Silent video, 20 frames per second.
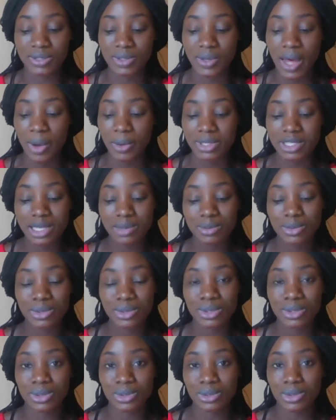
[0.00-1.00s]
I was able
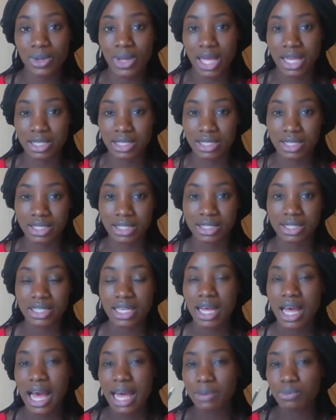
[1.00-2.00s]
to edit.
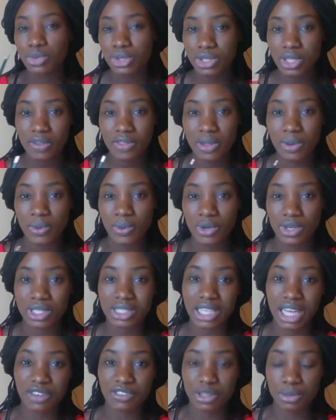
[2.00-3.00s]
And most of the words
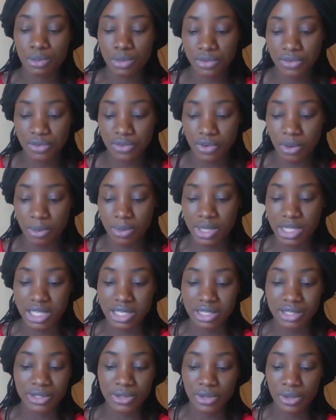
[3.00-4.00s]
I removed from
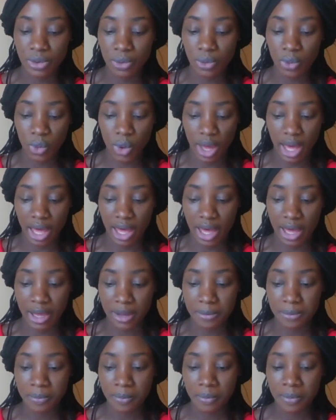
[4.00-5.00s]
this were
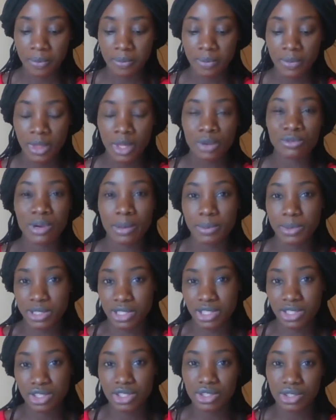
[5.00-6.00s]

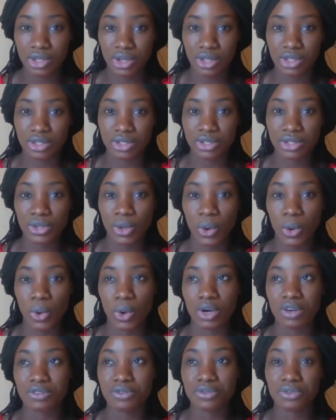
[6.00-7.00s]
repetitions
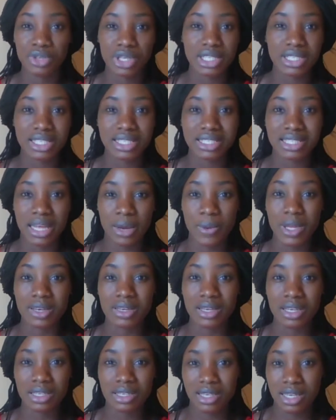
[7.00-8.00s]
or phrases that were
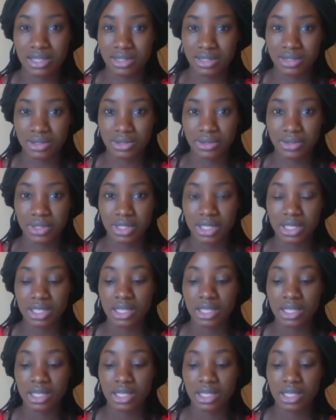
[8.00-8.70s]
not necessary.